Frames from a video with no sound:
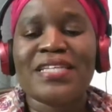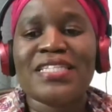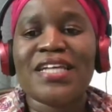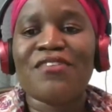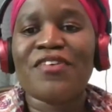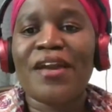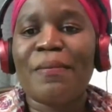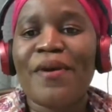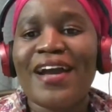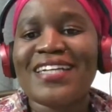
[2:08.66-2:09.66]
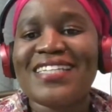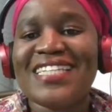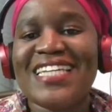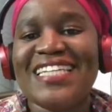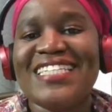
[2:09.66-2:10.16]
self-care
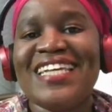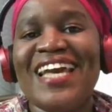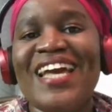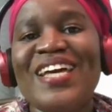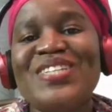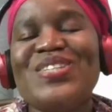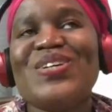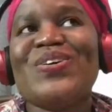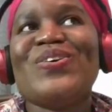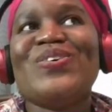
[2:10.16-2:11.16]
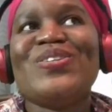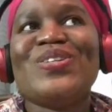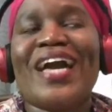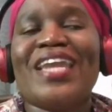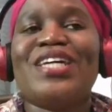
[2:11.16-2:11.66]
practices to
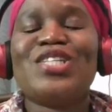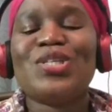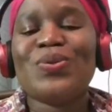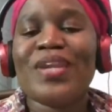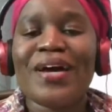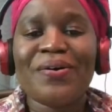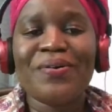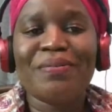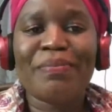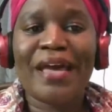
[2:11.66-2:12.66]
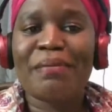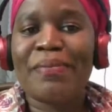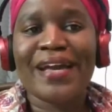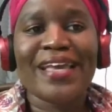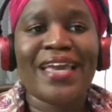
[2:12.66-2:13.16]
kind of tune out
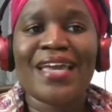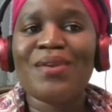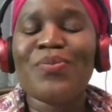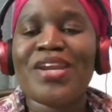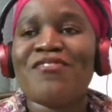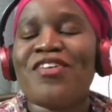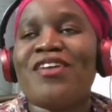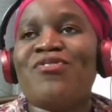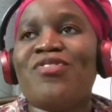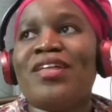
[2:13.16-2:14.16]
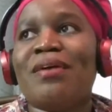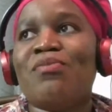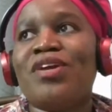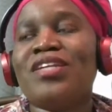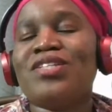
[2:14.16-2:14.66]
and back in whenever I feel
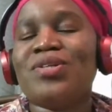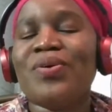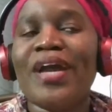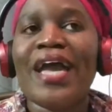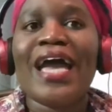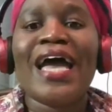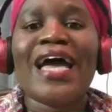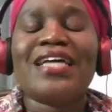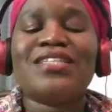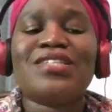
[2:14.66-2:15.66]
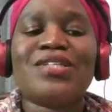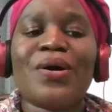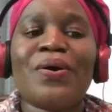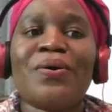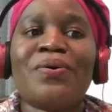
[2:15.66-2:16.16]
I'm ready to. And
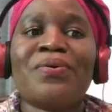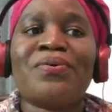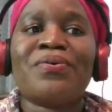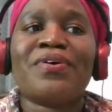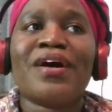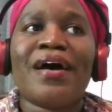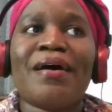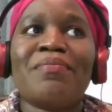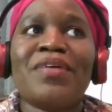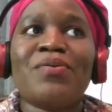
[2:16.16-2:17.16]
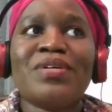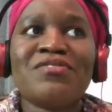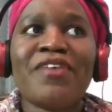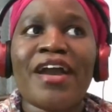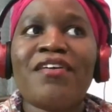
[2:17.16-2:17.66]
so it
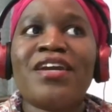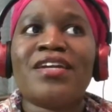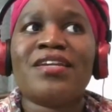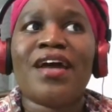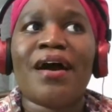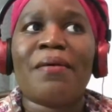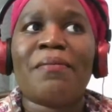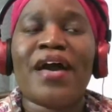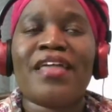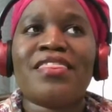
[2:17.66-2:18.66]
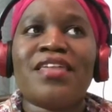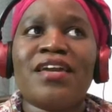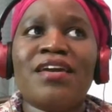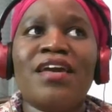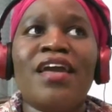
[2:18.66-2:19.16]
was varied. I
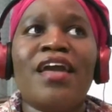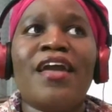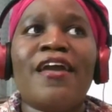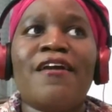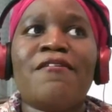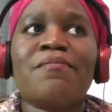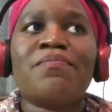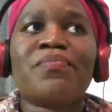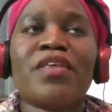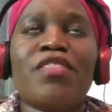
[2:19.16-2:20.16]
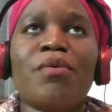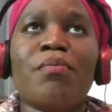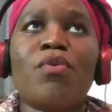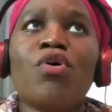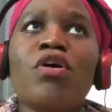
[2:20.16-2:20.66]
think
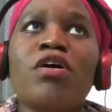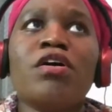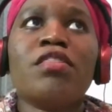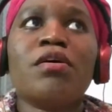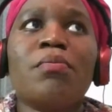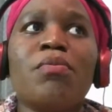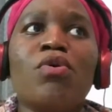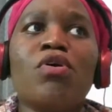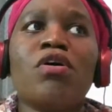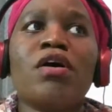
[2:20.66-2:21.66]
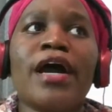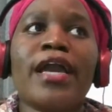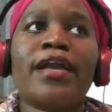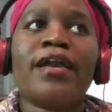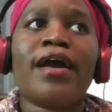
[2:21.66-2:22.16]
the more
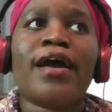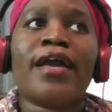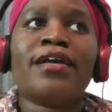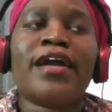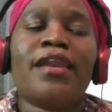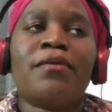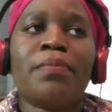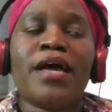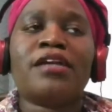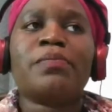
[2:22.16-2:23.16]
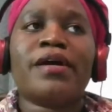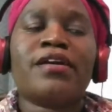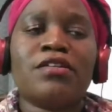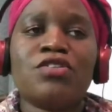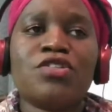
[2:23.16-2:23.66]
I kind of plugged
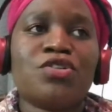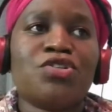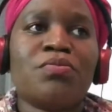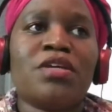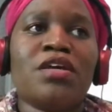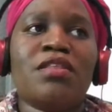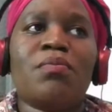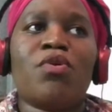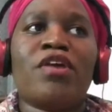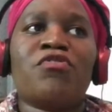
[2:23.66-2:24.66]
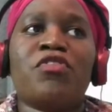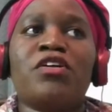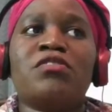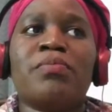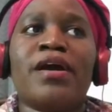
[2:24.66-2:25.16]
back into social media, the more I
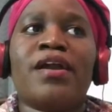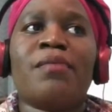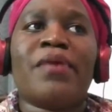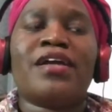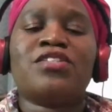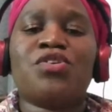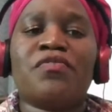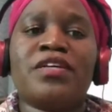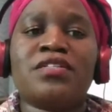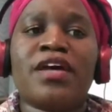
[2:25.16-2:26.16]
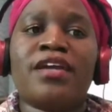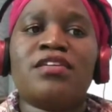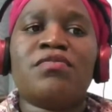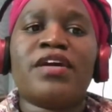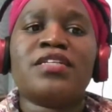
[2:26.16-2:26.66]
felt my sort of
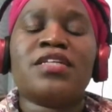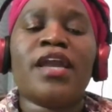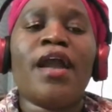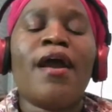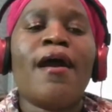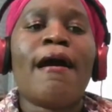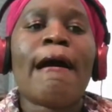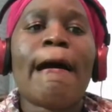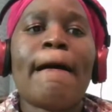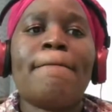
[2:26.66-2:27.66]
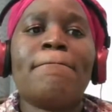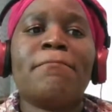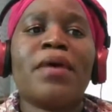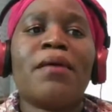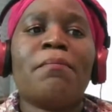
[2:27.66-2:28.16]
anxiety rising.
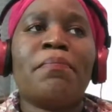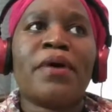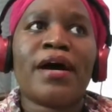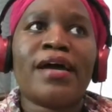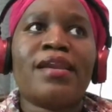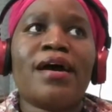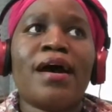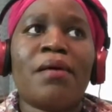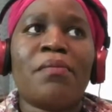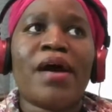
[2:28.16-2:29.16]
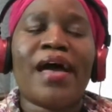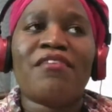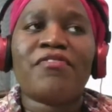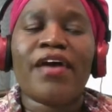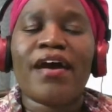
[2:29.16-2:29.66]
But I
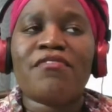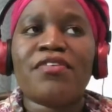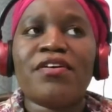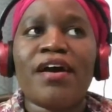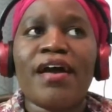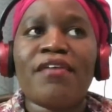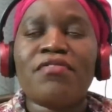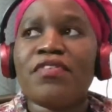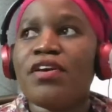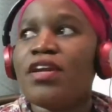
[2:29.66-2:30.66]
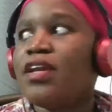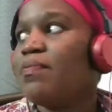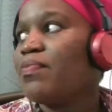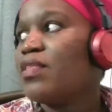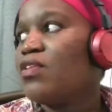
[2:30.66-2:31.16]
have a
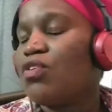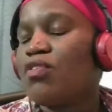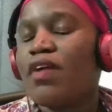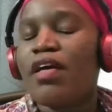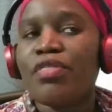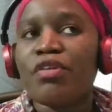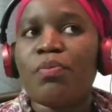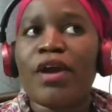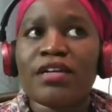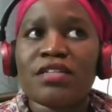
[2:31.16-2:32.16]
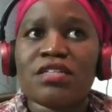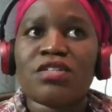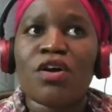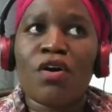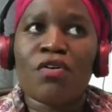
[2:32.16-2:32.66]
very sort of healthy
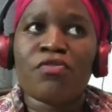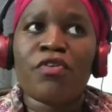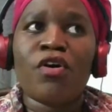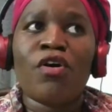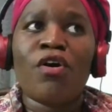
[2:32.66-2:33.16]
practice of